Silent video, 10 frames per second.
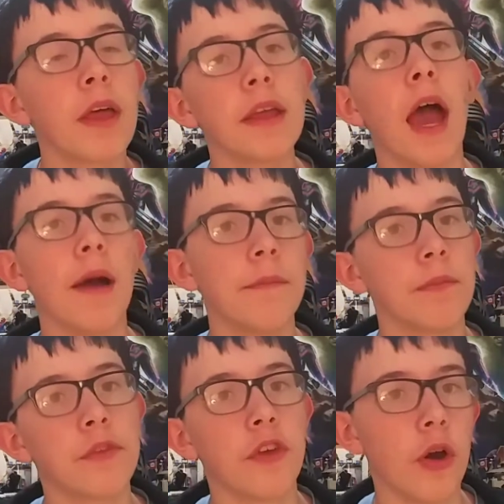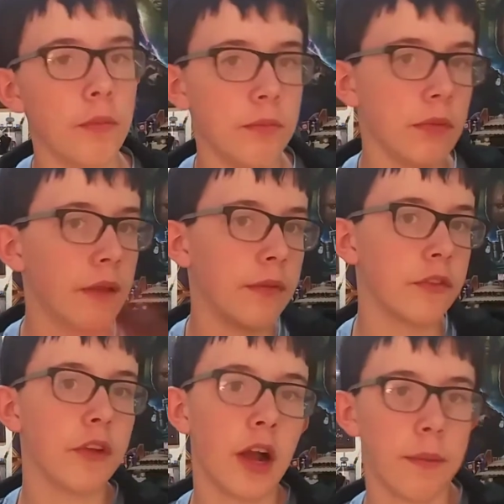Yeah, so
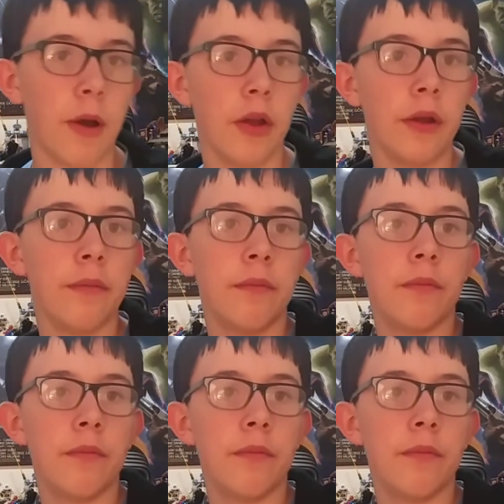let's talk about it.